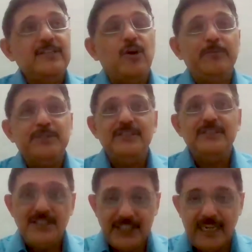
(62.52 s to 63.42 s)
are the
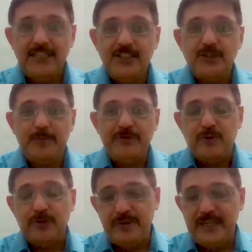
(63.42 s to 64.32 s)
options and challenges
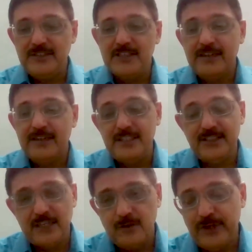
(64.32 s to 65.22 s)
before various
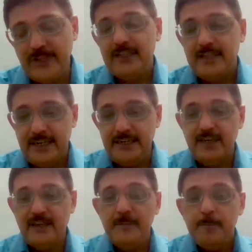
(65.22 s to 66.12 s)
countries, including
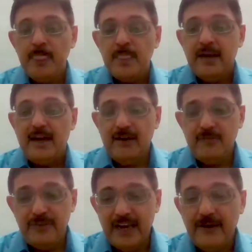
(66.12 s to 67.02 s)
India?
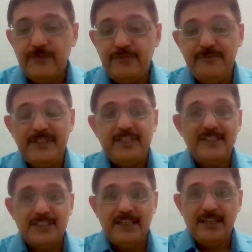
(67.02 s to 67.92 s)
Uh, we have with
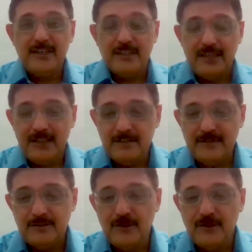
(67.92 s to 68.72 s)
us here, uh,